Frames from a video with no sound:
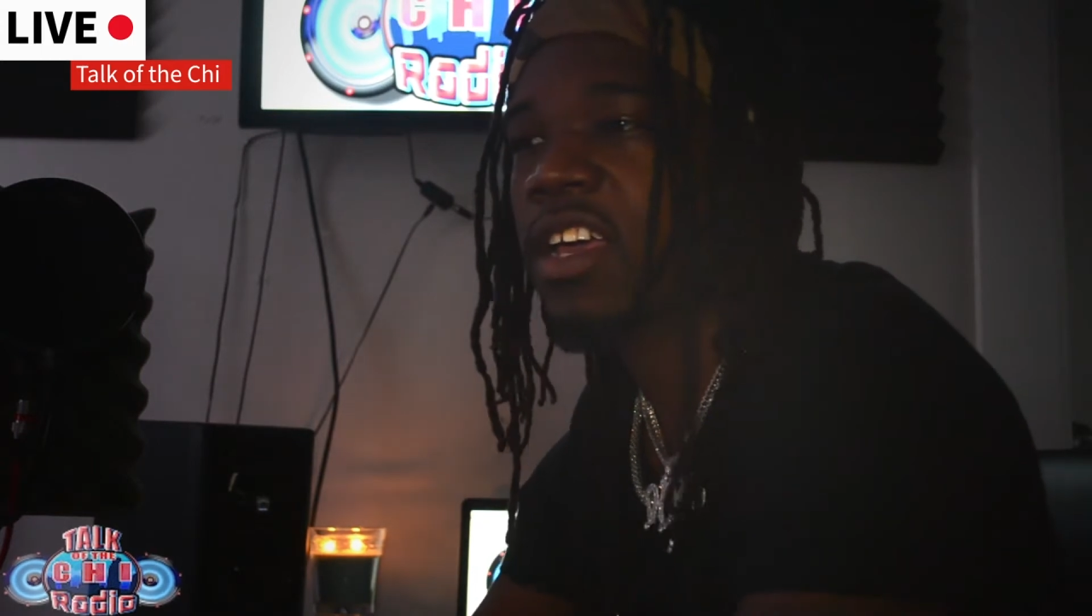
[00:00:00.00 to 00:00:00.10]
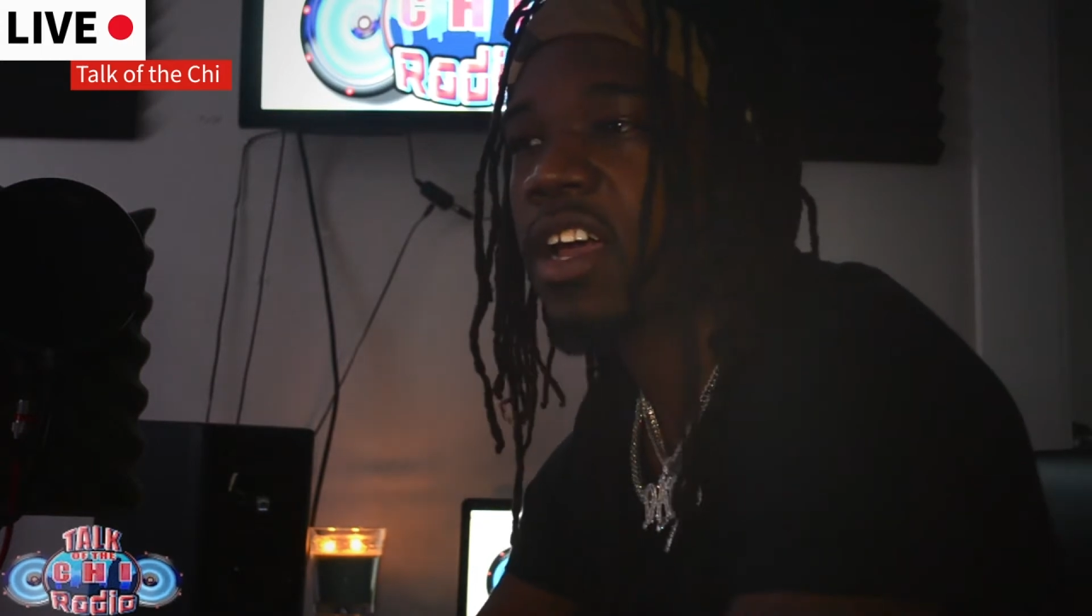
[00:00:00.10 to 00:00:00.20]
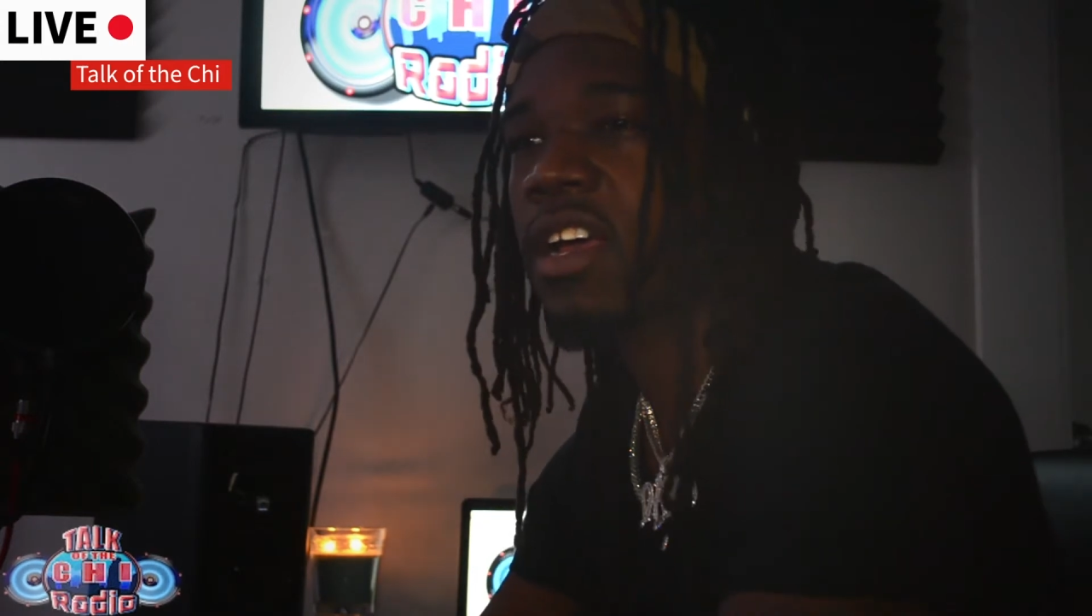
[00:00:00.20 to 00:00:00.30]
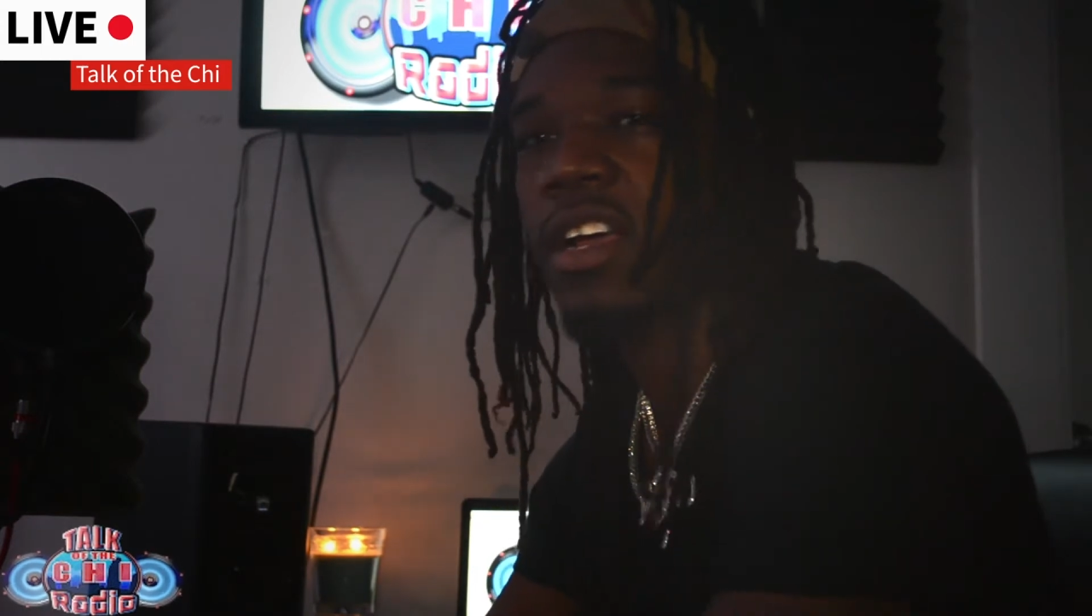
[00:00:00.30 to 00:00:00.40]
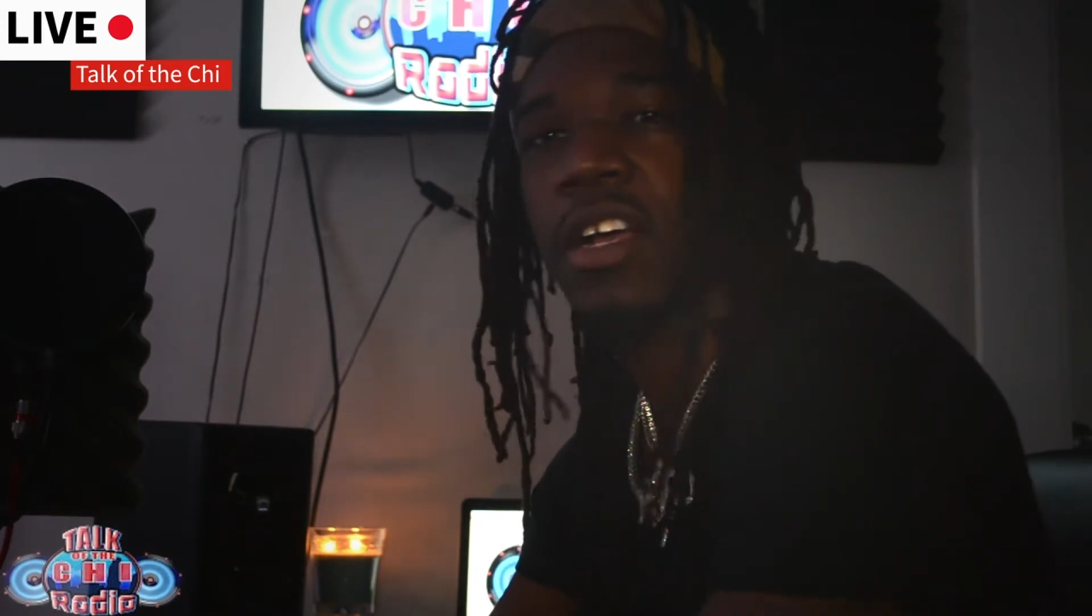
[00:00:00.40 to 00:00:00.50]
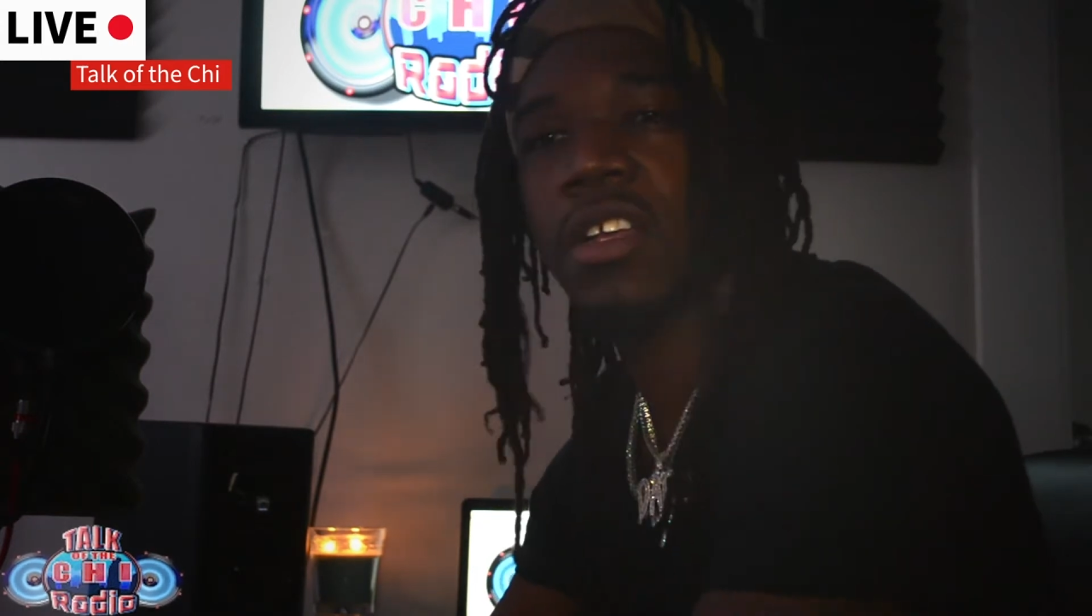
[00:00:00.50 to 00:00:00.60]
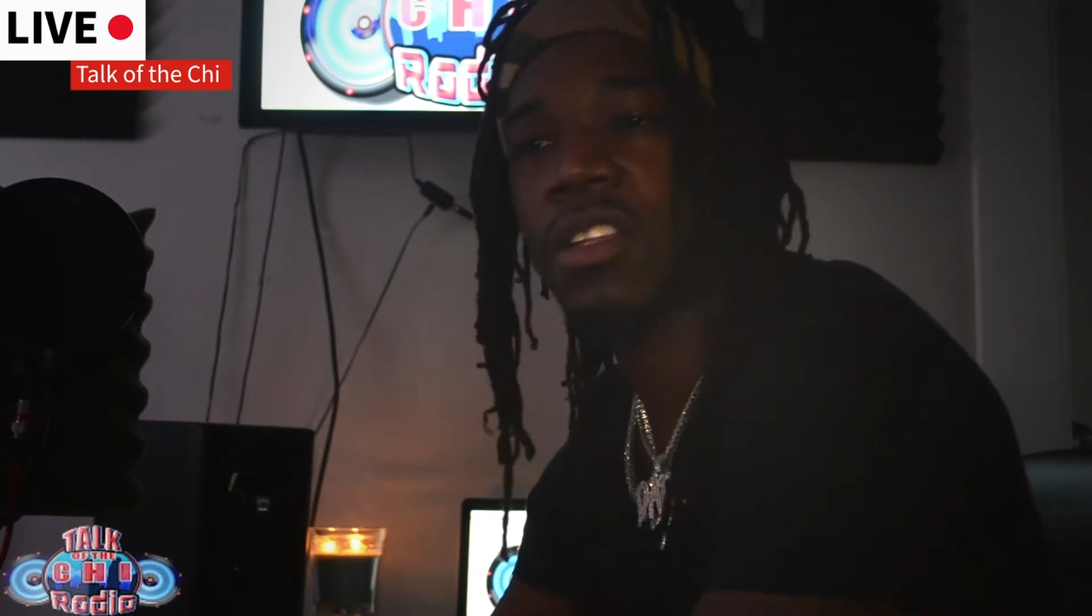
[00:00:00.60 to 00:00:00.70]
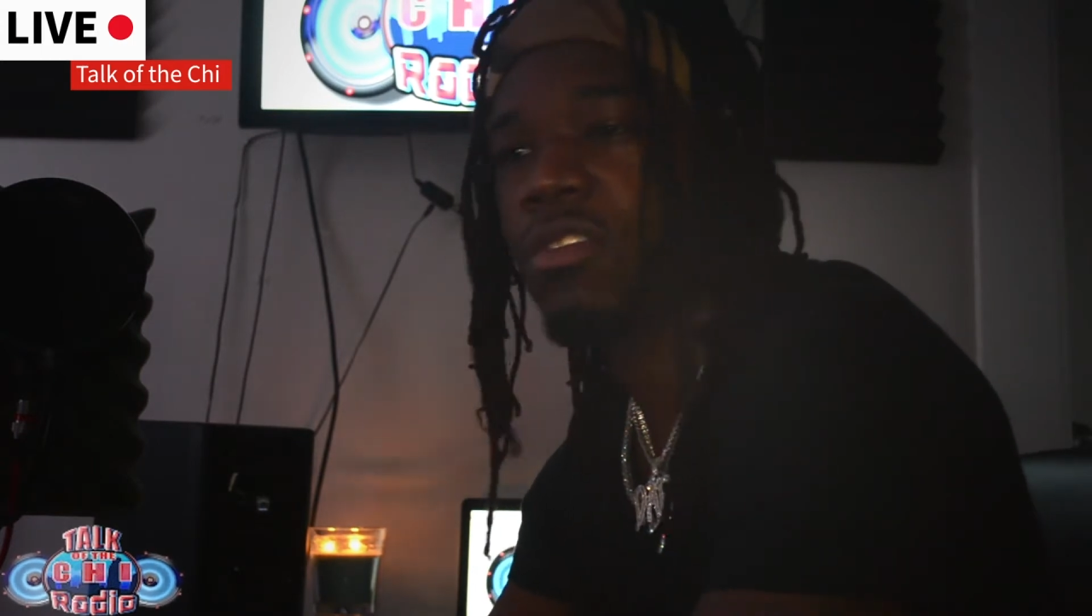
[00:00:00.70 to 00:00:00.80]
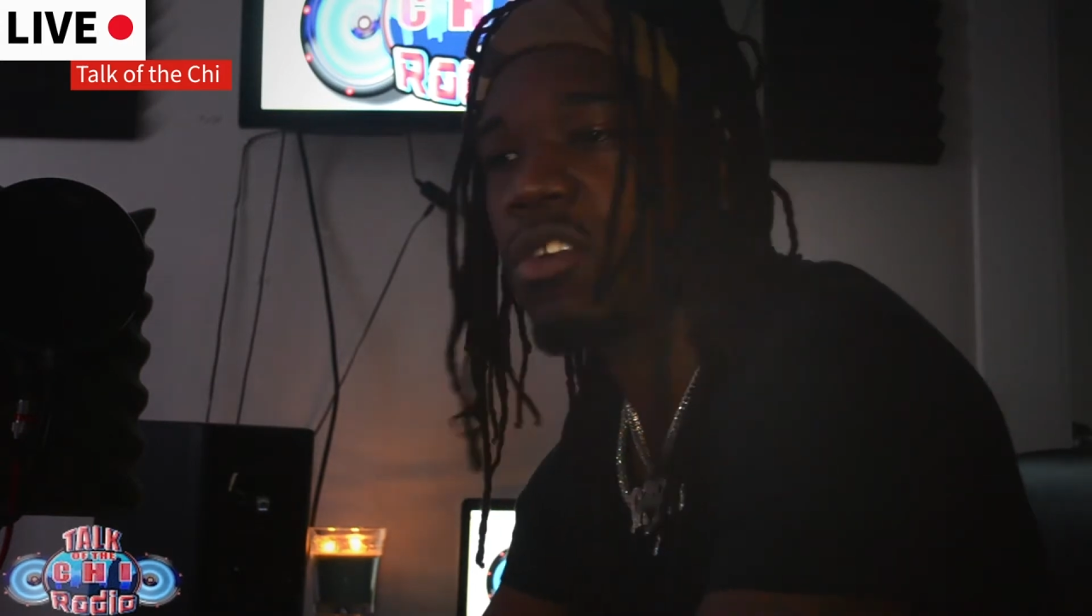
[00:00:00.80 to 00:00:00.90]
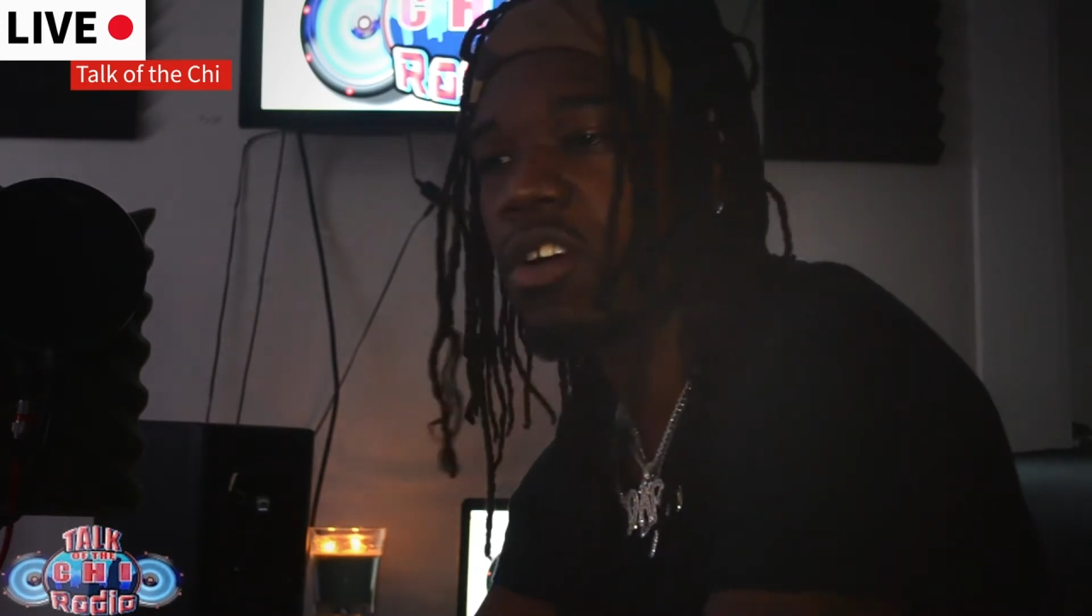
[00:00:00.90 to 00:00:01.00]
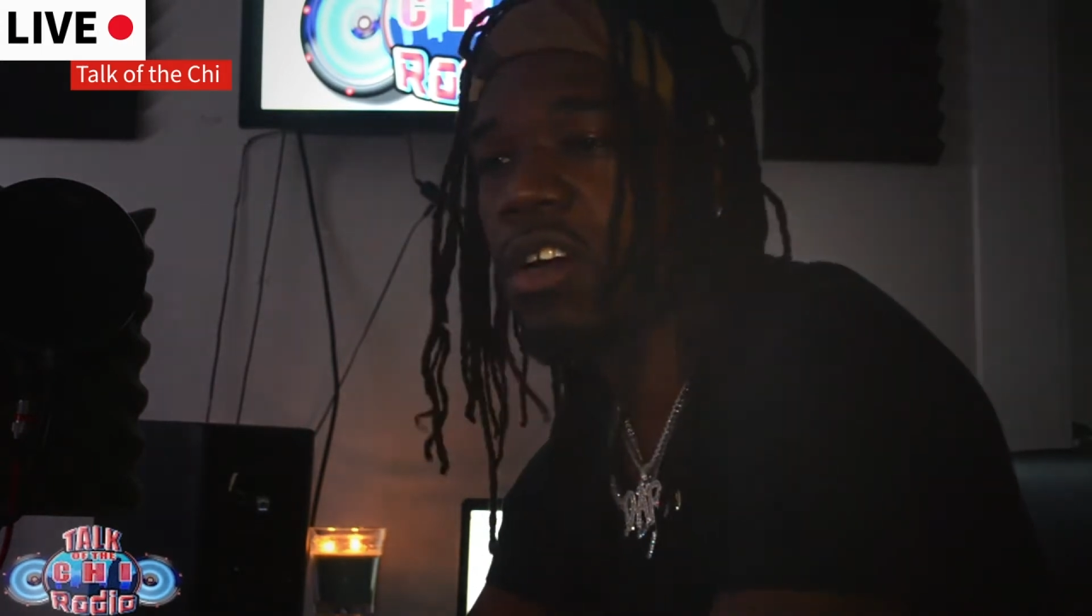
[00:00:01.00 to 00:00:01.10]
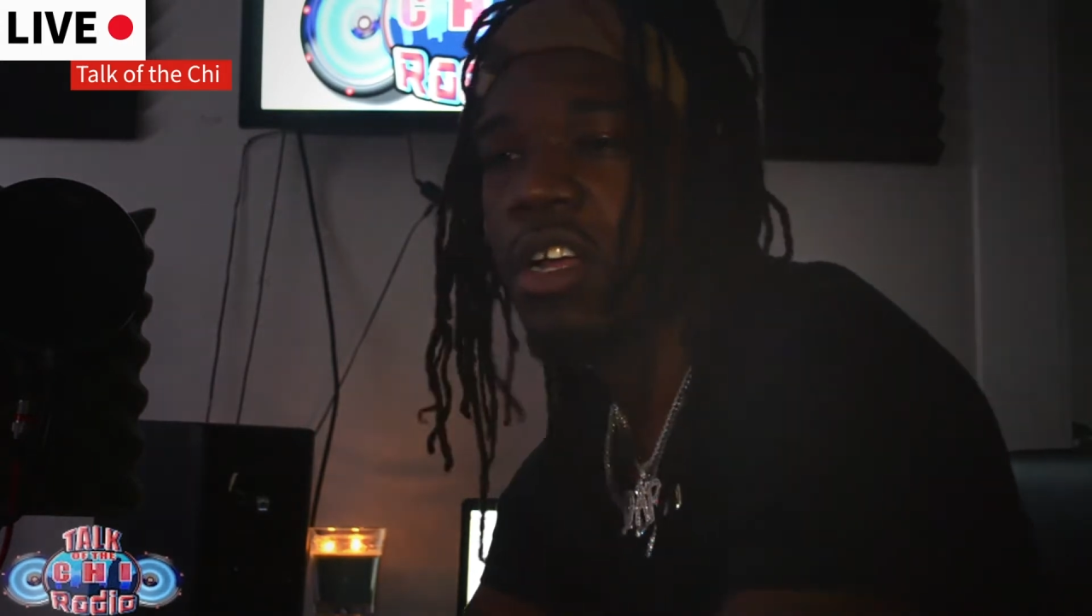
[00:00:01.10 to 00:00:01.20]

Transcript: got, you know,